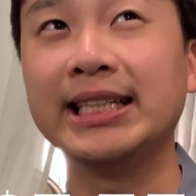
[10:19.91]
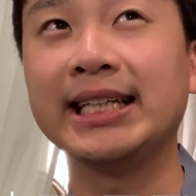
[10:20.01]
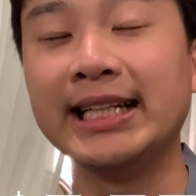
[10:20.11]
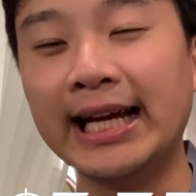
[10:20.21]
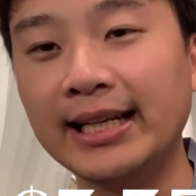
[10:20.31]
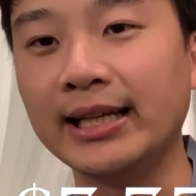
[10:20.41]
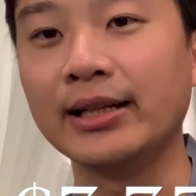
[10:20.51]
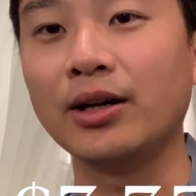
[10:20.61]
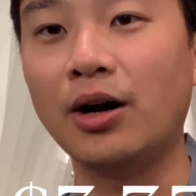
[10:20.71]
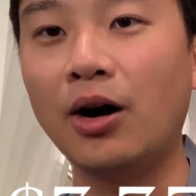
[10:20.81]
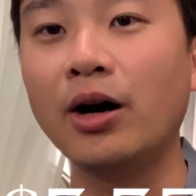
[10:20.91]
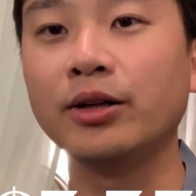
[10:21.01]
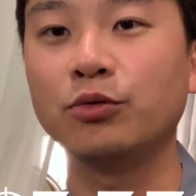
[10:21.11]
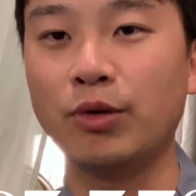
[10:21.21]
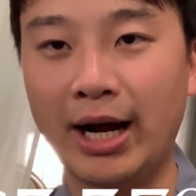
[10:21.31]
Canadian
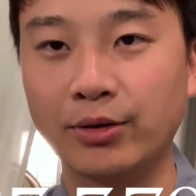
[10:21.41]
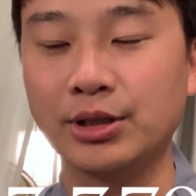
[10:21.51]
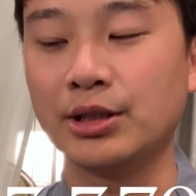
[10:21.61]
on Rakuten,